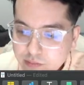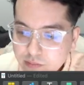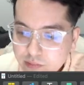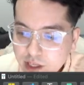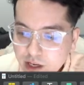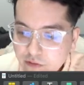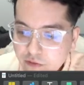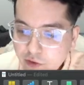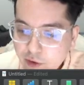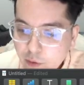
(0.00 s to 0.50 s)

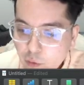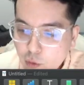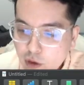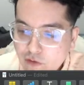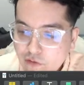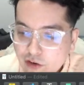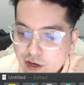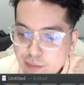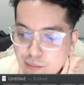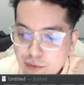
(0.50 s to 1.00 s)
for one of
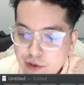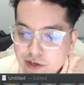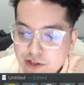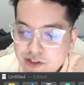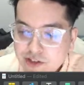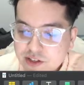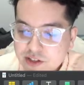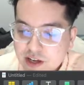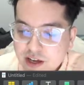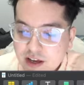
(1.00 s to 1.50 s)
our
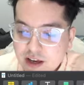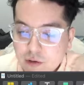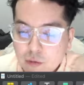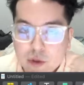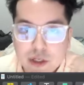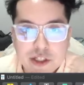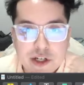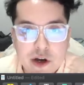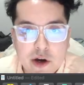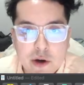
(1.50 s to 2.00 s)
inputs, we
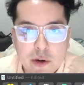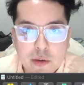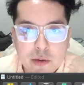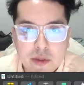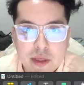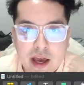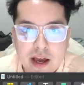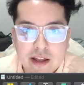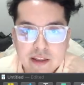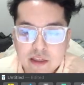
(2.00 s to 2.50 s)
know
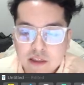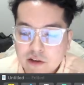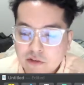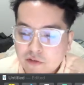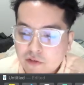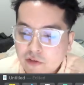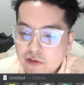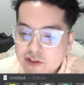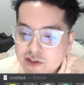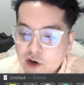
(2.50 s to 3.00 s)
that the
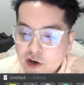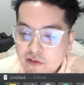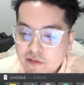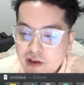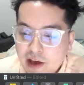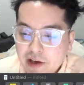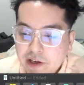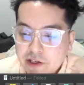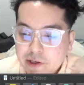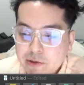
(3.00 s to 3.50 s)
starting
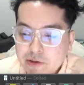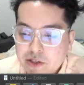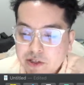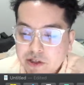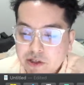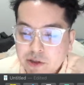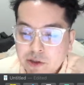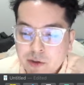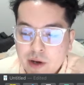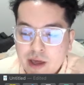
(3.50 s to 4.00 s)
value is
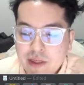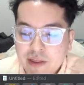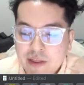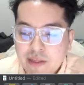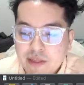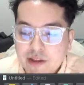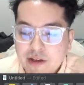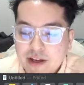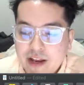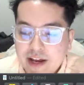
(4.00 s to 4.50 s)
2, and then
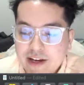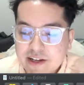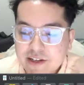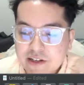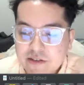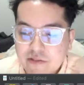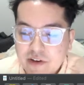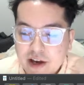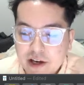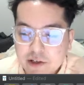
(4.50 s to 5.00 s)
the next
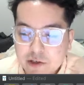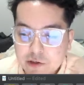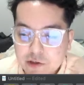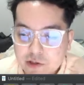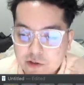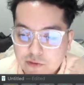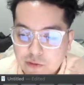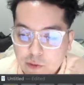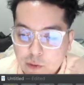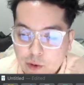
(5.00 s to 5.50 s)
value is
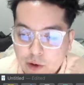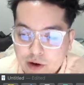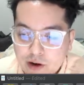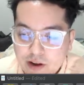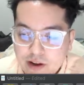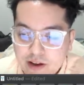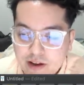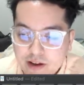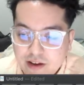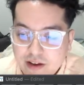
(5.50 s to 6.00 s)
4,
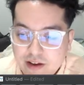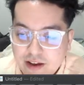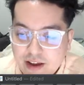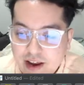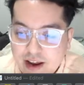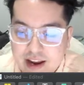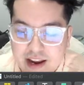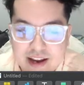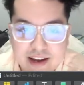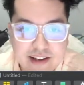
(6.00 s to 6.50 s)

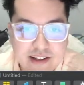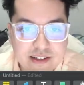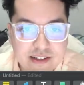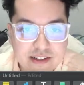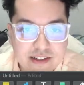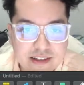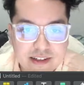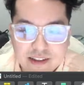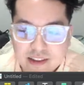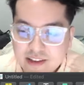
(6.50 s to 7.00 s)
and
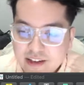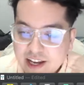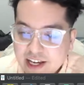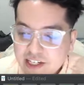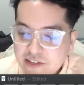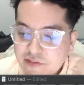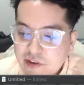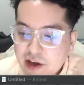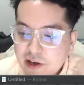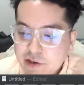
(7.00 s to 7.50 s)
the
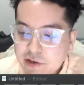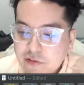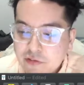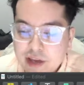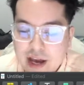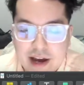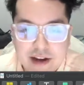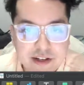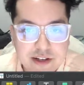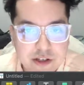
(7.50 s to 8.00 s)
next value of
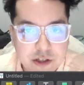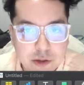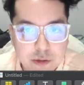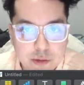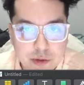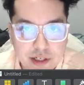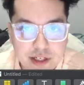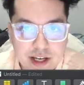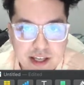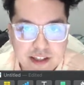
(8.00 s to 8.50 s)
that is
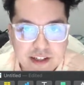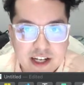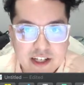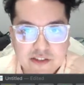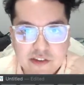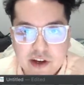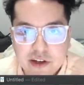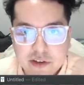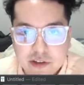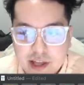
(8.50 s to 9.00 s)
3, and the next
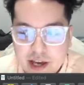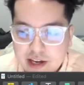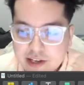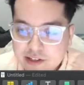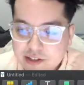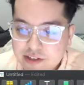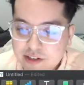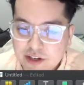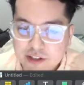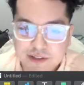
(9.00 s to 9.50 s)
value of that
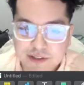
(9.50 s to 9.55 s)
is none.